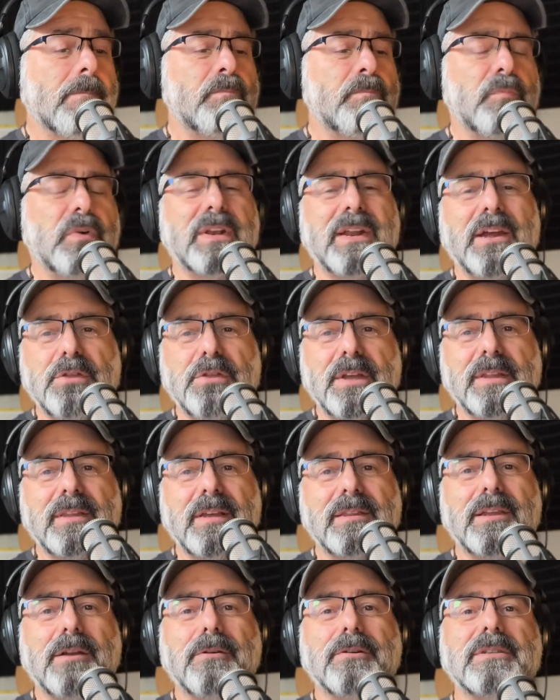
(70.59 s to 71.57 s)
But I think
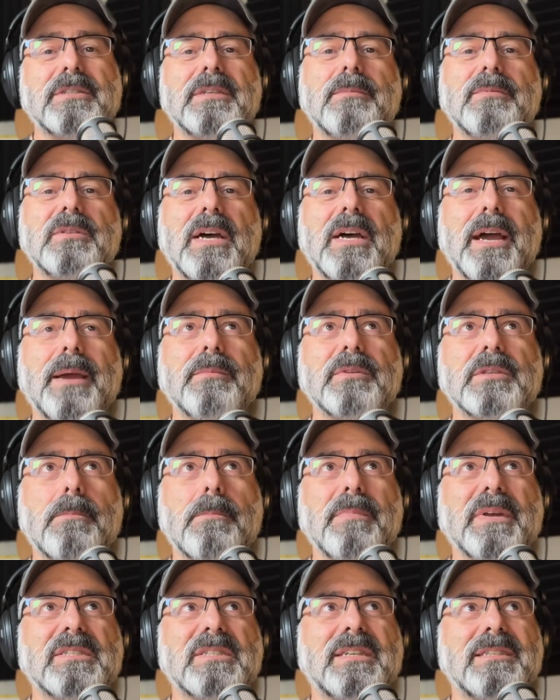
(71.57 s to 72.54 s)
that there are sometimes
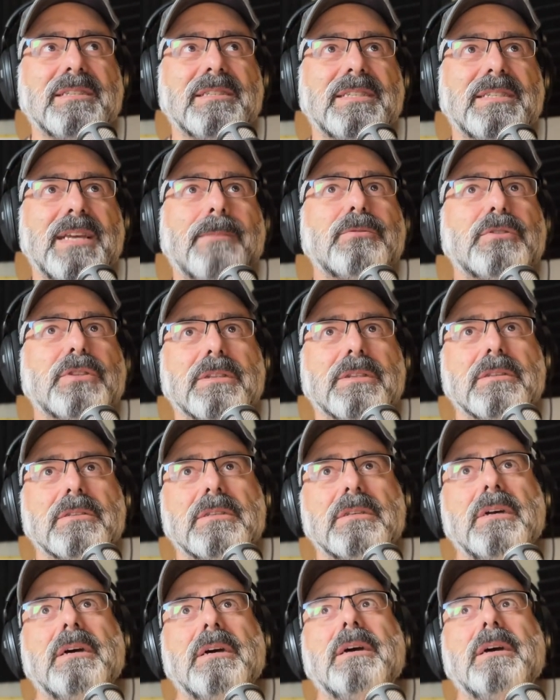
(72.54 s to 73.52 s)

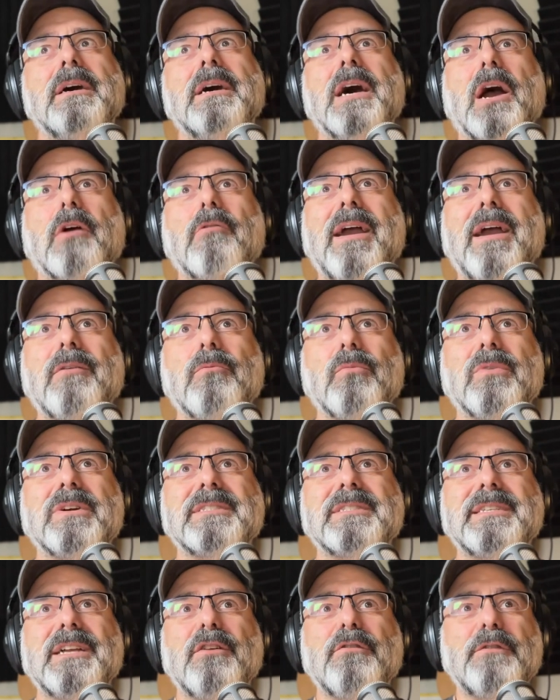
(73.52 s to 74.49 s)
misconceptions around what
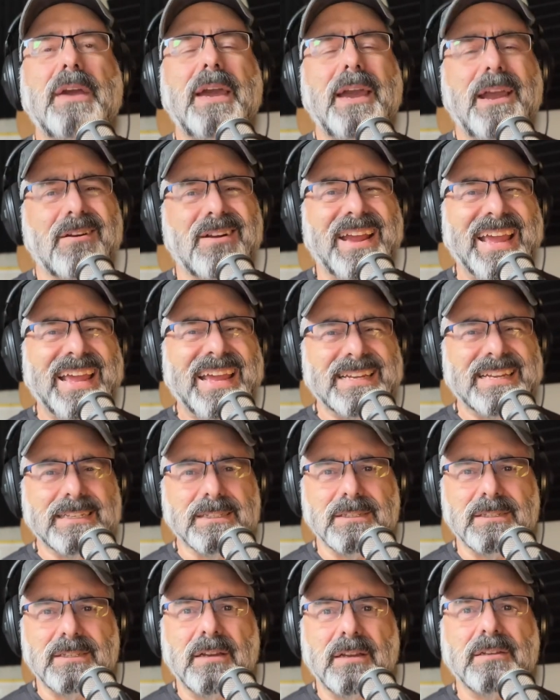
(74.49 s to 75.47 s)
self care
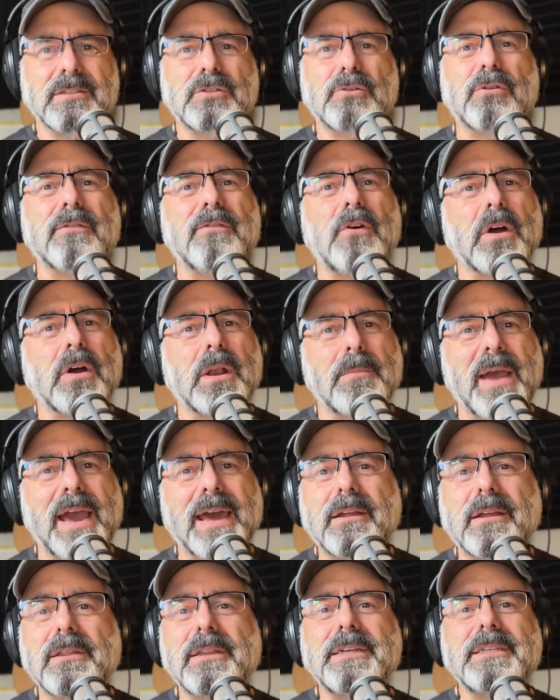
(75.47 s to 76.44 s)
is sort of
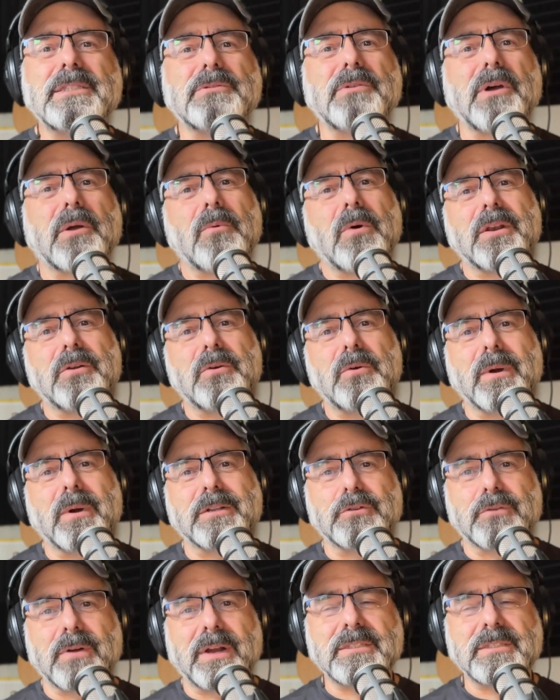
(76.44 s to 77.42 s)
automatically. So I want to
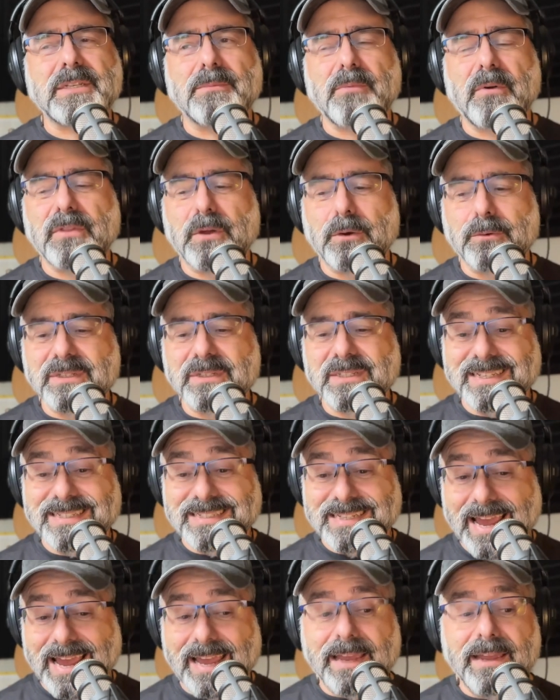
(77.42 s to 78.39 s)
address some of those
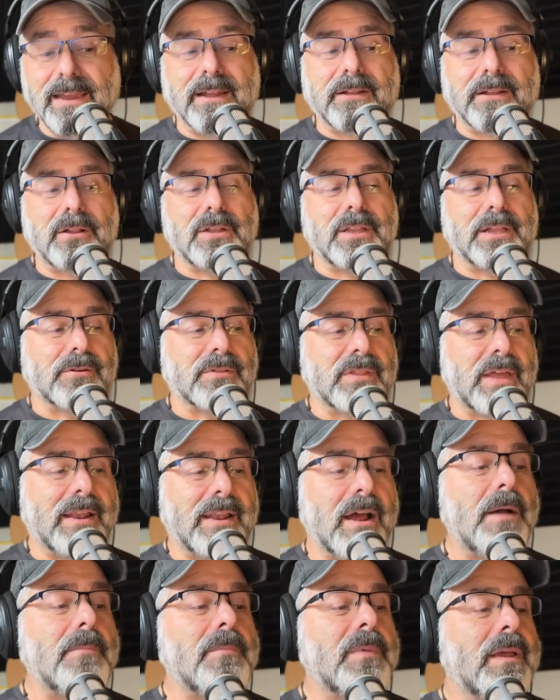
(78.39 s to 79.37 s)
today and clear that
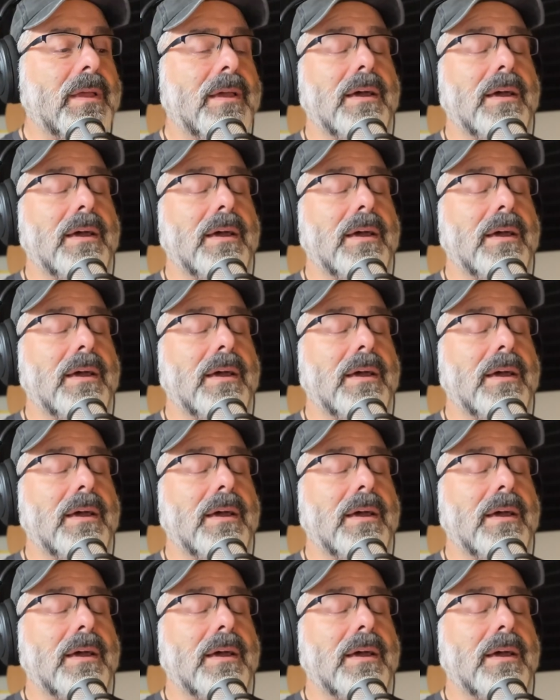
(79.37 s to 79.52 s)
up.